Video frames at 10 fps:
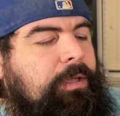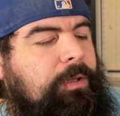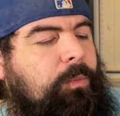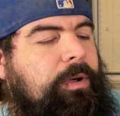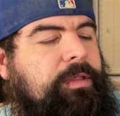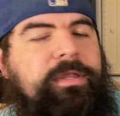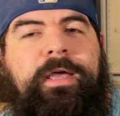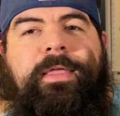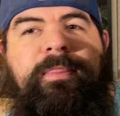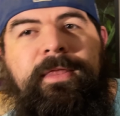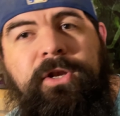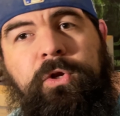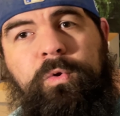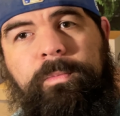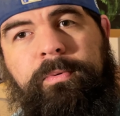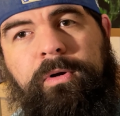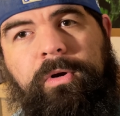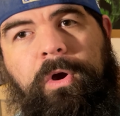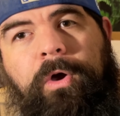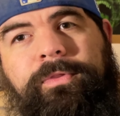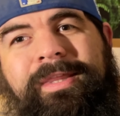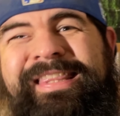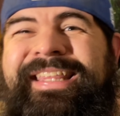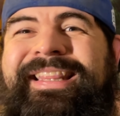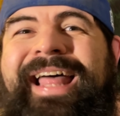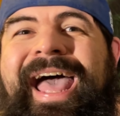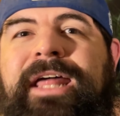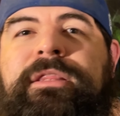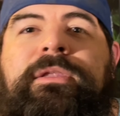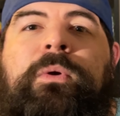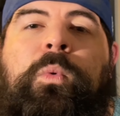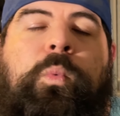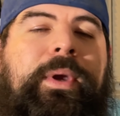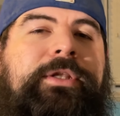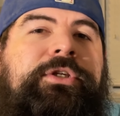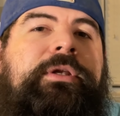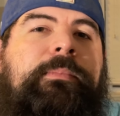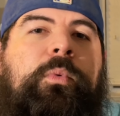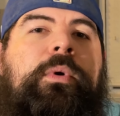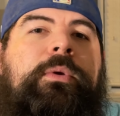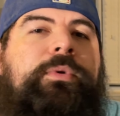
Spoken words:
Was the new book called The Last Witch #1,